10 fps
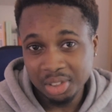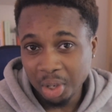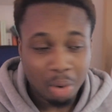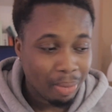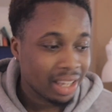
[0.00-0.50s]

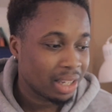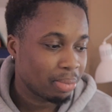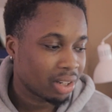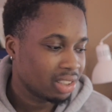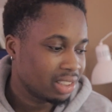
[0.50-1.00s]
don't make it,
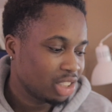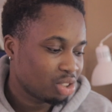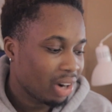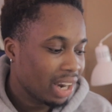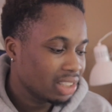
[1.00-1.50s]
because they're
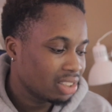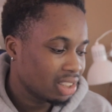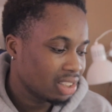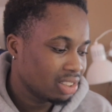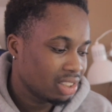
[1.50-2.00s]
trying
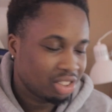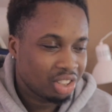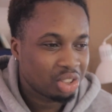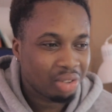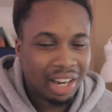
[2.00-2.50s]
to
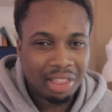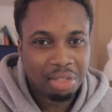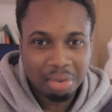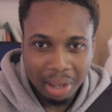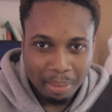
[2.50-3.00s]
trade
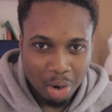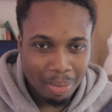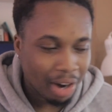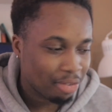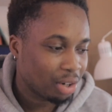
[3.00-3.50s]
through their
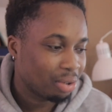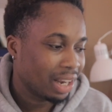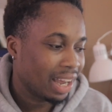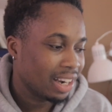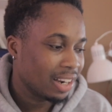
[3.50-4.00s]
mobile
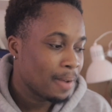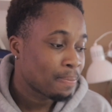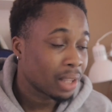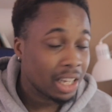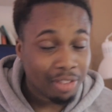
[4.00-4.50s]
phone. And
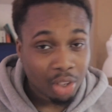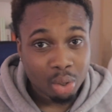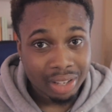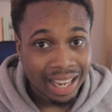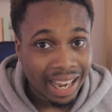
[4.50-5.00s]
even though
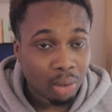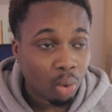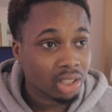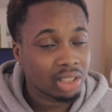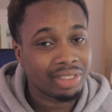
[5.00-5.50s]
you can,
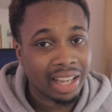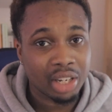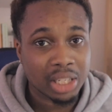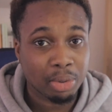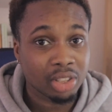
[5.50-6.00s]
once you've gained
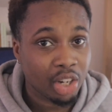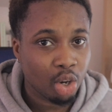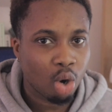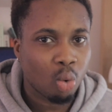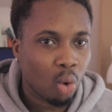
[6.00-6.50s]
the experience and you
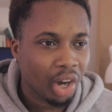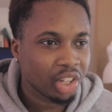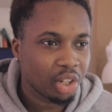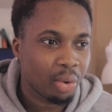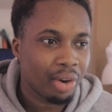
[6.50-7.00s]
know what
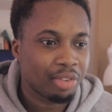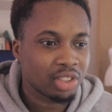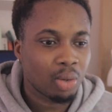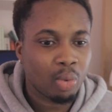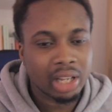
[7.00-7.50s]
you're doing, for
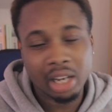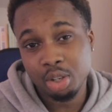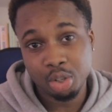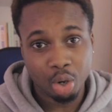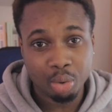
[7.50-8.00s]
someone
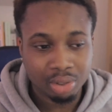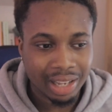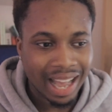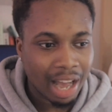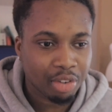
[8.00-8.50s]
that don't
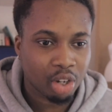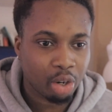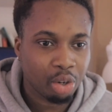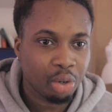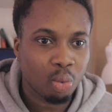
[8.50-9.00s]
have a
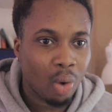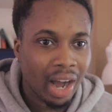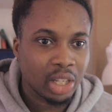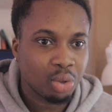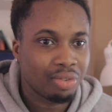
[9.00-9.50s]
clue
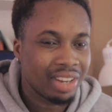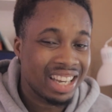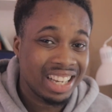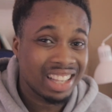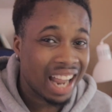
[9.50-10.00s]
why you even
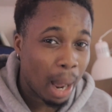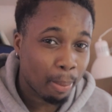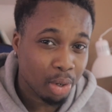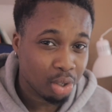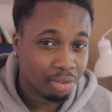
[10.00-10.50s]
need the
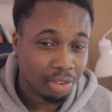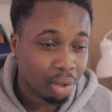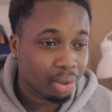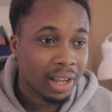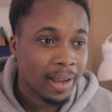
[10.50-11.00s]
app on your
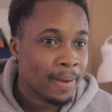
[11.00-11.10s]
phone,